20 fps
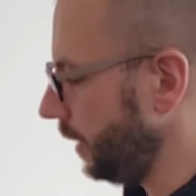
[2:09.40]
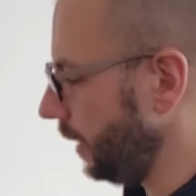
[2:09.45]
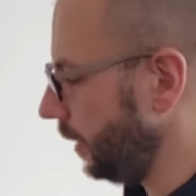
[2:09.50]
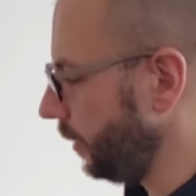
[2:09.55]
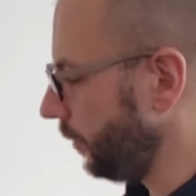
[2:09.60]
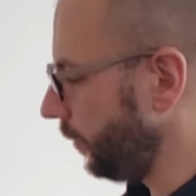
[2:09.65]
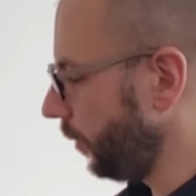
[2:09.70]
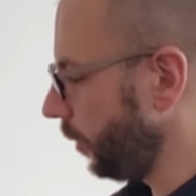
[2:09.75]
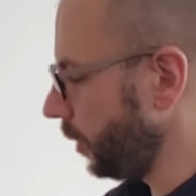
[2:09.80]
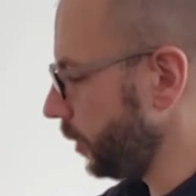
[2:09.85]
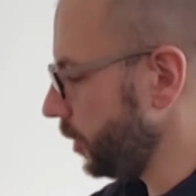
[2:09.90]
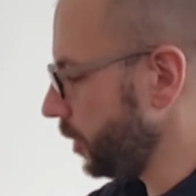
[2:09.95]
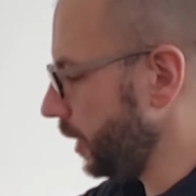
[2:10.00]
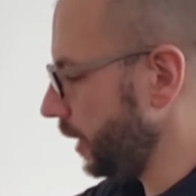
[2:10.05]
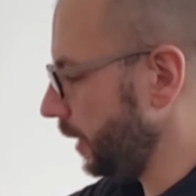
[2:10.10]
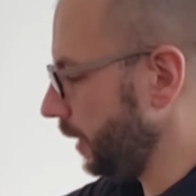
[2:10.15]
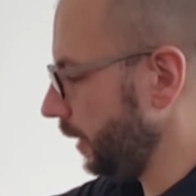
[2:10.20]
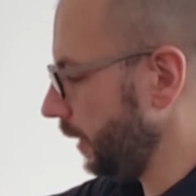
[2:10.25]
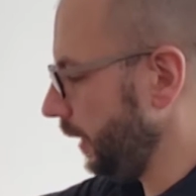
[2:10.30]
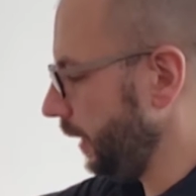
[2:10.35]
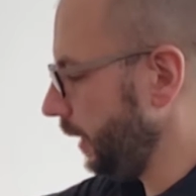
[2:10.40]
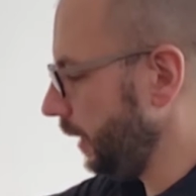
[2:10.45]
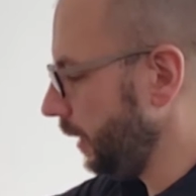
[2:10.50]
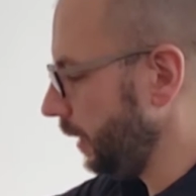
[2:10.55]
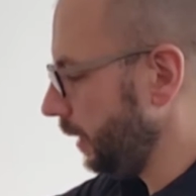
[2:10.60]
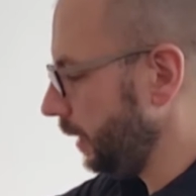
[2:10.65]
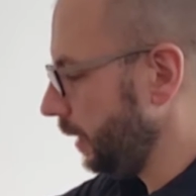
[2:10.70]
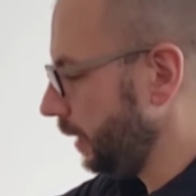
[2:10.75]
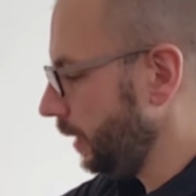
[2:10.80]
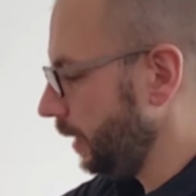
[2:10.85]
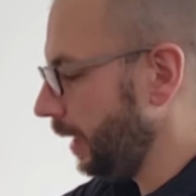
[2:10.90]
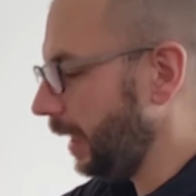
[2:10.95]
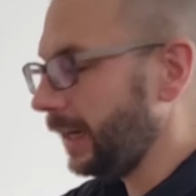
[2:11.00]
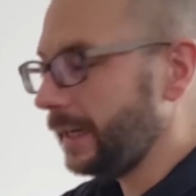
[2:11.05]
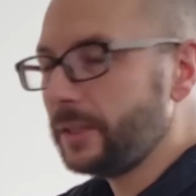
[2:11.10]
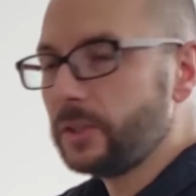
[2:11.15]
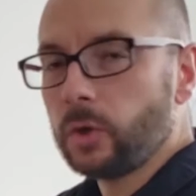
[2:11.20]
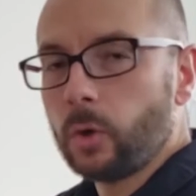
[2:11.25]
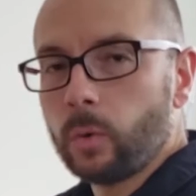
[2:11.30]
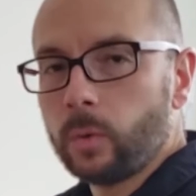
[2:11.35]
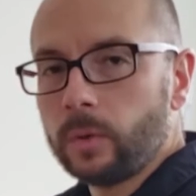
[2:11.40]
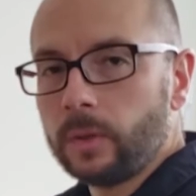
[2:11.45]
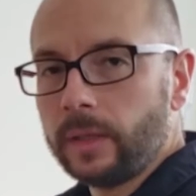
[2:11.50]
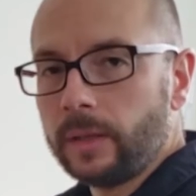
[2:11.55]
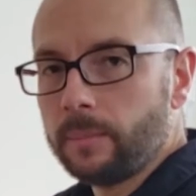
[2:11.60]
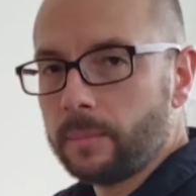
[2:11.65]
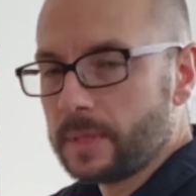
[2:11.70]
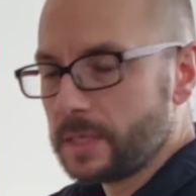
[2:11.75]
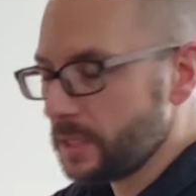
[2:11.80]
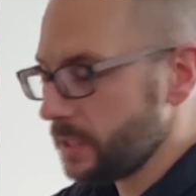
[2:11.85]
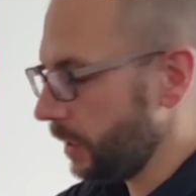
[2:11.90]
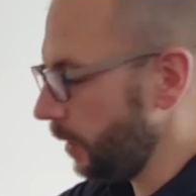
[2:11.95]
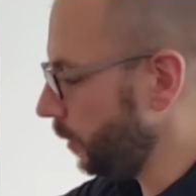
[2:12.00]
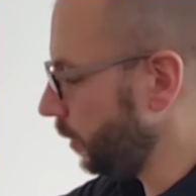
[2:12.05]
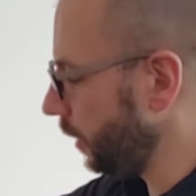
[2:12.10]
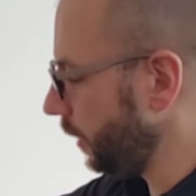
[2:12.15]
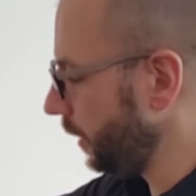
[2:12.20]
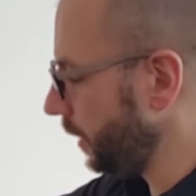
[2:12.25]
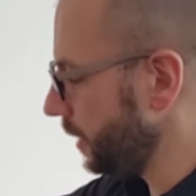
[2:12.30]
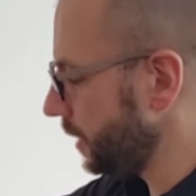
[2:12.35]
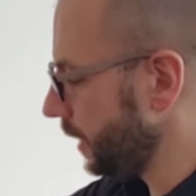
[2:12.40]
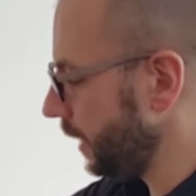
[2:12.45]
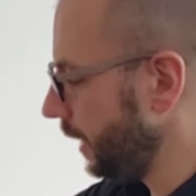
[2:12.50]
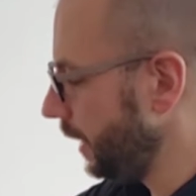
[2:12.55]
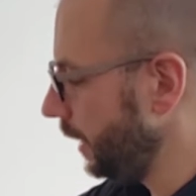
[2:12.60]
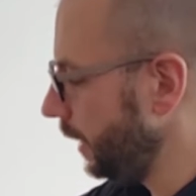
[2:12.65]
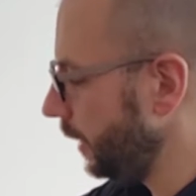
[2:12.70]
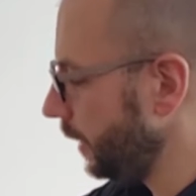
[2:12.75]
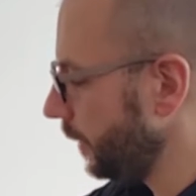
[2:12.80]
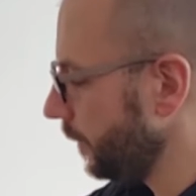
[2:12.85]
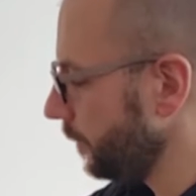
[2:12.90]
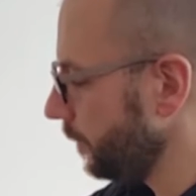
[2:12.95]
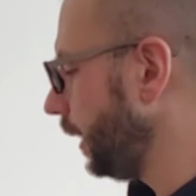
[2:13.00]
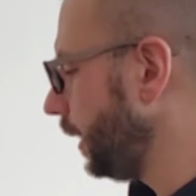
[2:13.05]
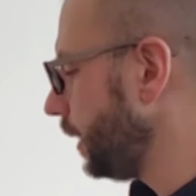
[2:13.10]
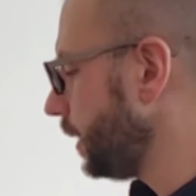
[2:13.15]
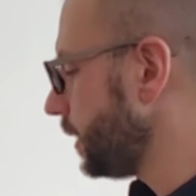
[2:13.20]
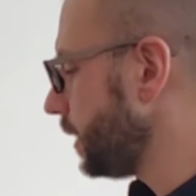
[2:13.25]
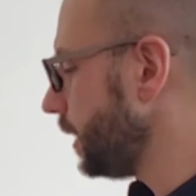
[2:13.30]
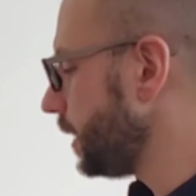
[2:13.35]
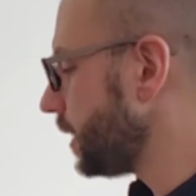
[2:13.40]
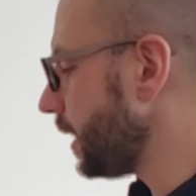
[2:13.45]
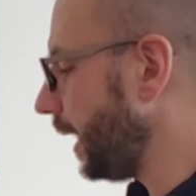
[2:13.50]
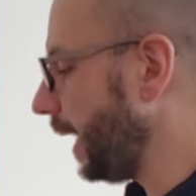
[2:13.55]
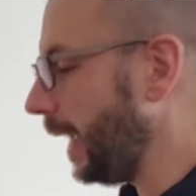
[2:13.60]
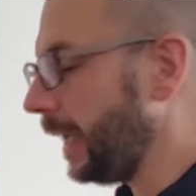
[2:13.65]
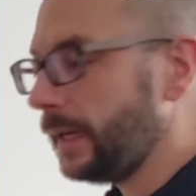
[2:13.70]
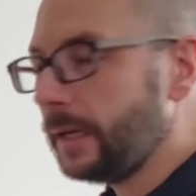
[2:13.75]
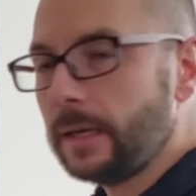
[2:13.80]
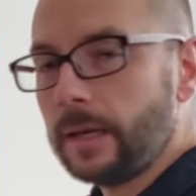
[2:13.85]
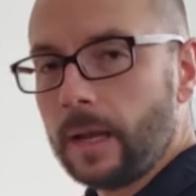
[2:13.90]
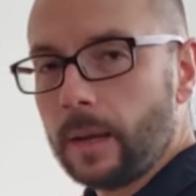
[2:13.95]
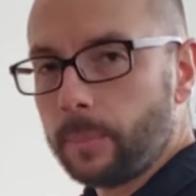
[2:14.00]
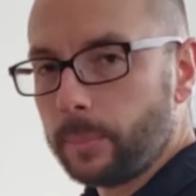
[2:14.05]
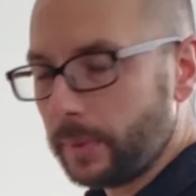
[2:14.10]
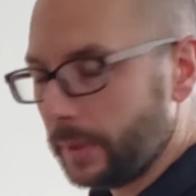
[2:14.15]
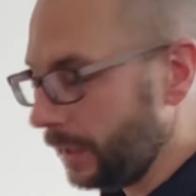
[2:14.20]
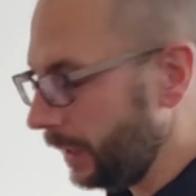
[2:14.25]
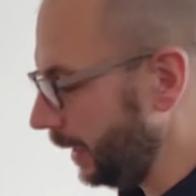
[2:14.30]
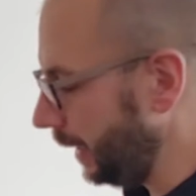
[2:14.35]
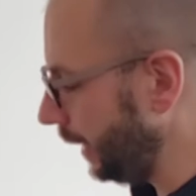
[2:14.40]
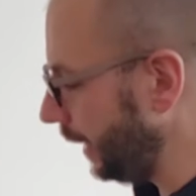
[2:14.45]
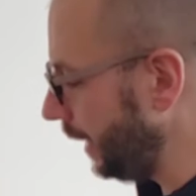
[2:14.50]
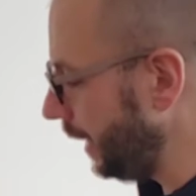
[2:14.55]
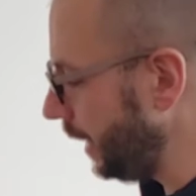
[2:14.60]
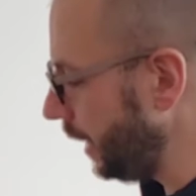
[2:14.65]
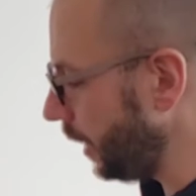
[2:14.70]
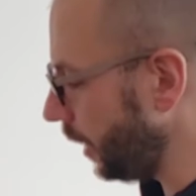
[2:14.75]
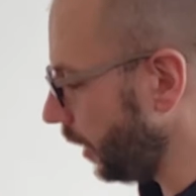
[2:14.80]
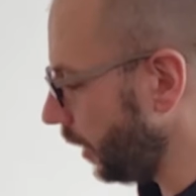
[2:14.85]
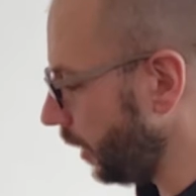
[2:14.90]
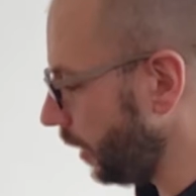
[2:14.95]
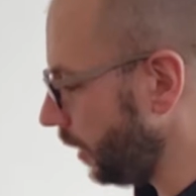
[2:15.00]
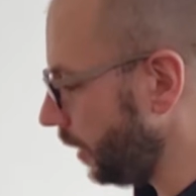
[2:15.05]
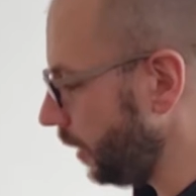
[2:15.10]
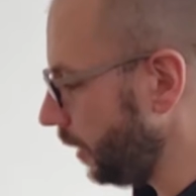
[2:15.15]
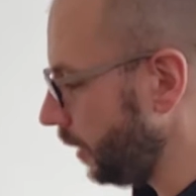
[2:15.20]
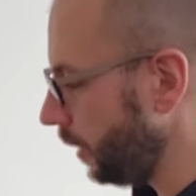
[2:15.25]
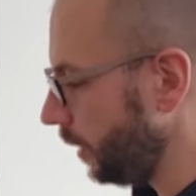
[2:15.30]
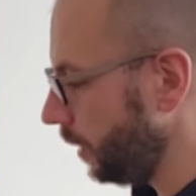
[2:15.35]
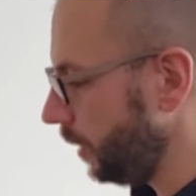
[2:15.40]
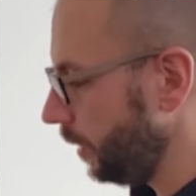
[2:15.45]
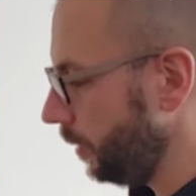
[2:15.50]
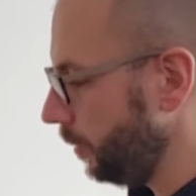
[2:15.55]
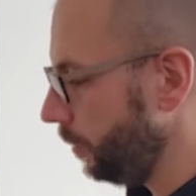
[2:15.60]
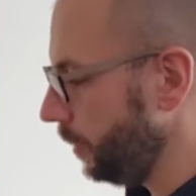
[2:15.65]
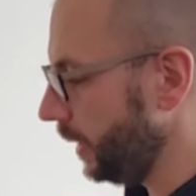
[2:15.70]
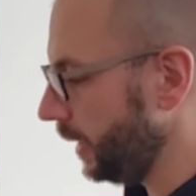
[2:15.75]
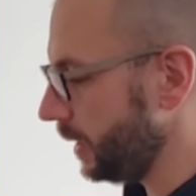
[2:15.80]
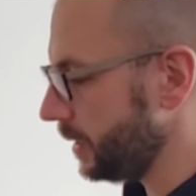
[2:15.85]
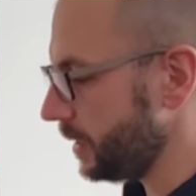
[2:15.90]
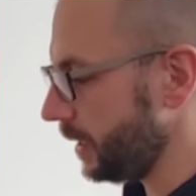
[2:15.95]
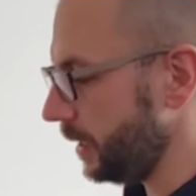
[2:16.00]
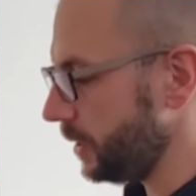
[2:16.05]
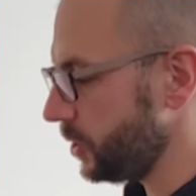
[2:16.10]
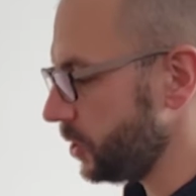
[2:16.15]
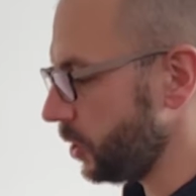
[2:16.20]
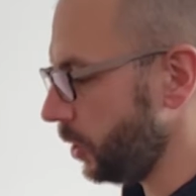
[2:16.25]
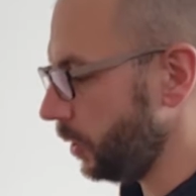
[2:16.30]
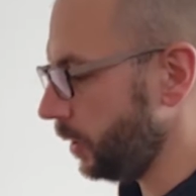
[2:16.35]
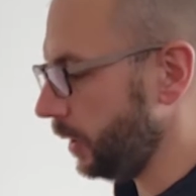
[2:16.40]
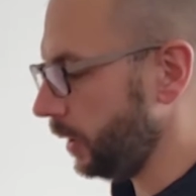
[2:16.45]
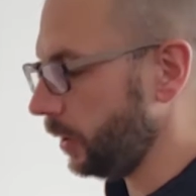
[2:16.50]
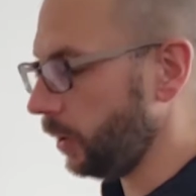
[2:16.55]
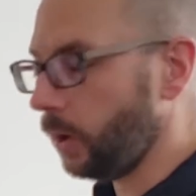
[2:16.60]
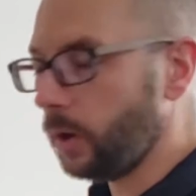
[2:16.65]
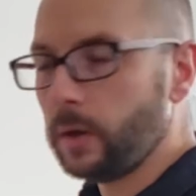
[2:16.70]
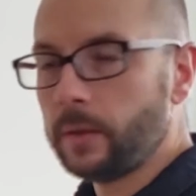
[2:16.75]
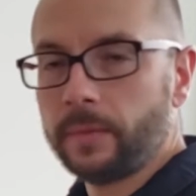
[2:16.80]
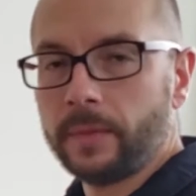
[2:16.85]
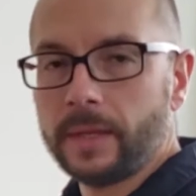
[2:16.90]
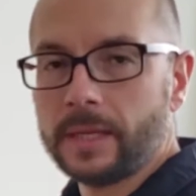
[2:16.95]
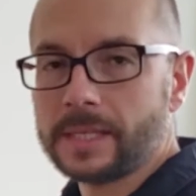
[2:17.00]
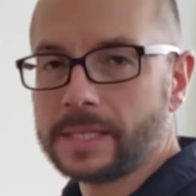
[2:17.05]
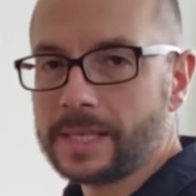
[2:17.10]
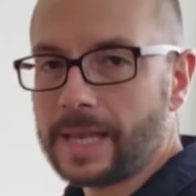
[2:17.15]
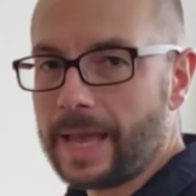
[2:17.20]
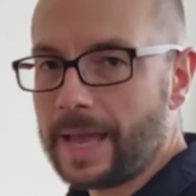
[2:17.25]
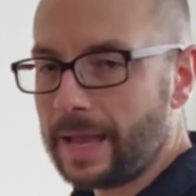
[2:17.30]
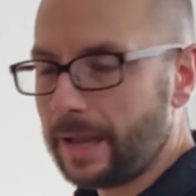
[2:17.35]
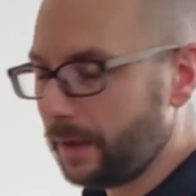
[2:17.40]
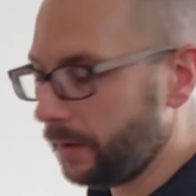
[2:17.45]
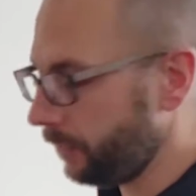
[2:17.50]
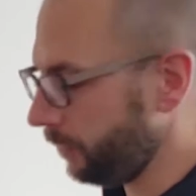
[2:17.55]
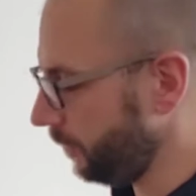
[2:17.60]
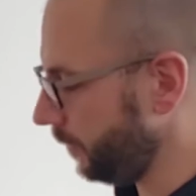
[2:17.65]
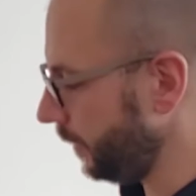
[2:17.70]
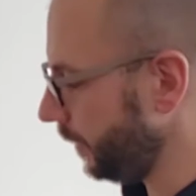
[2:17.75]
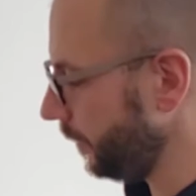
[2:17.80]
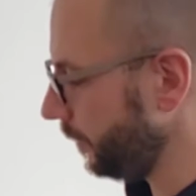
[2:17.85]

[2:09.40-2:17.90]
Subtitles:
unfortunately, I totally missed out on this key. Since I ended up here, because I started on this F,